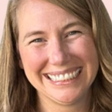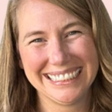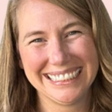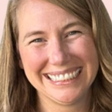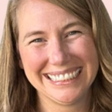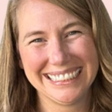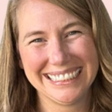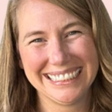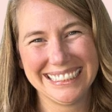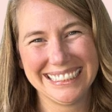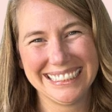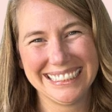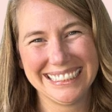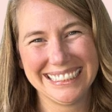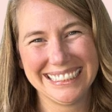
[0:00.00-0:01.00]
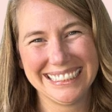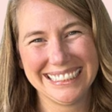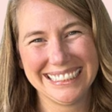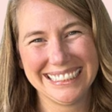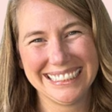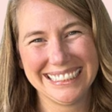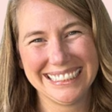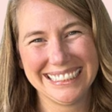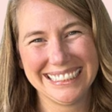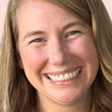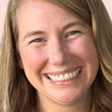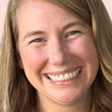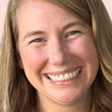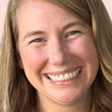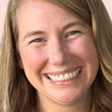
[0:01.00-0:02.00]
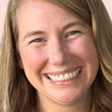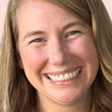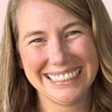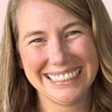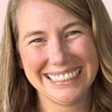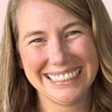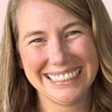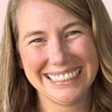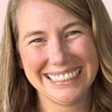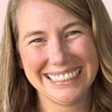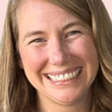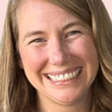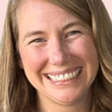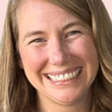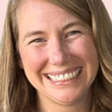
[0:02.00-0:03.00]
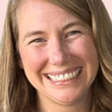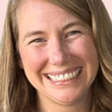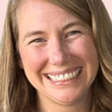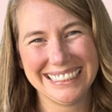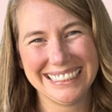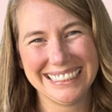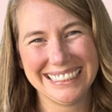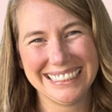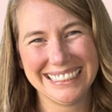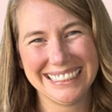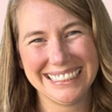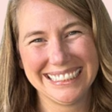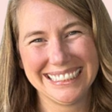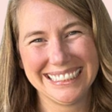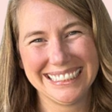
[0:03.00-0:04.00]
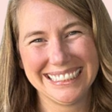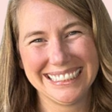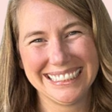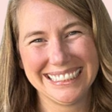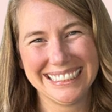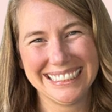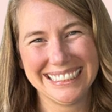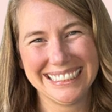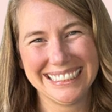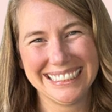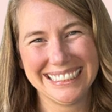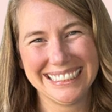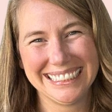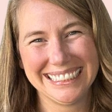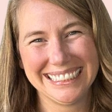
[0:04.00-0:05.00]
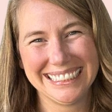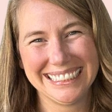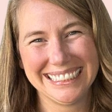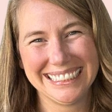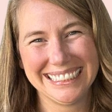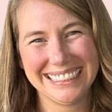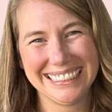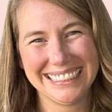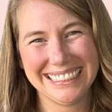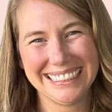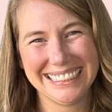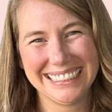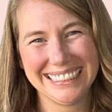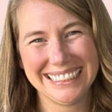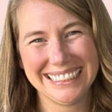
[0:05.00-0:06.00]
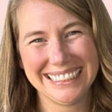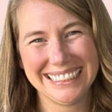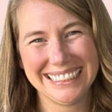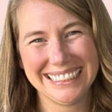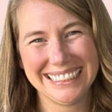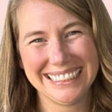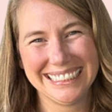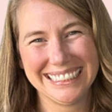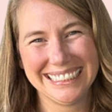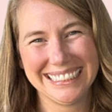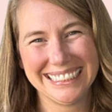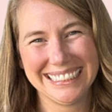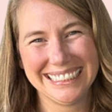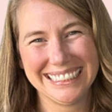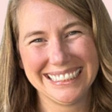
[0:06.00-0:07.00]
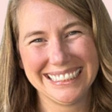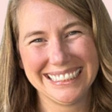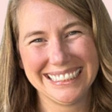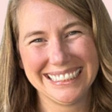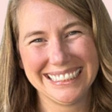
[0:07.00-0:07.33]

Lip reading: The face doesn't move, so there is nothing to read.